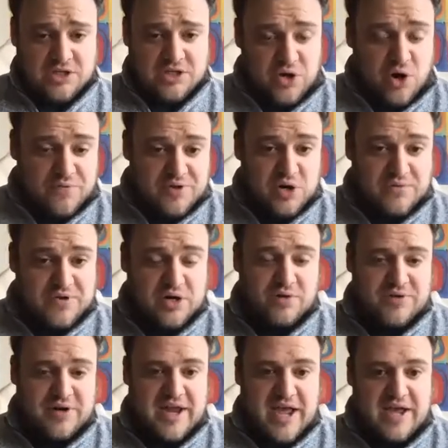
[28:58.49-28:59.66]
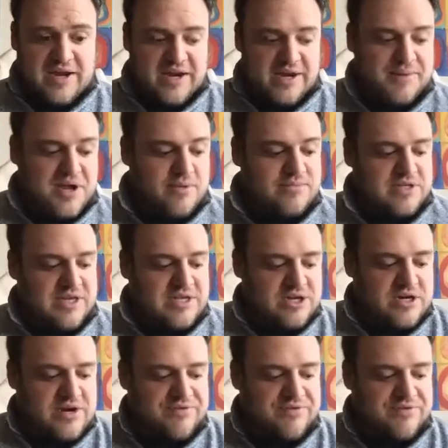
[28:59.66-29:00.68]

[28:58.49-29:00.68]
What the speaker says: do it over and over and over again, and it becomes easier every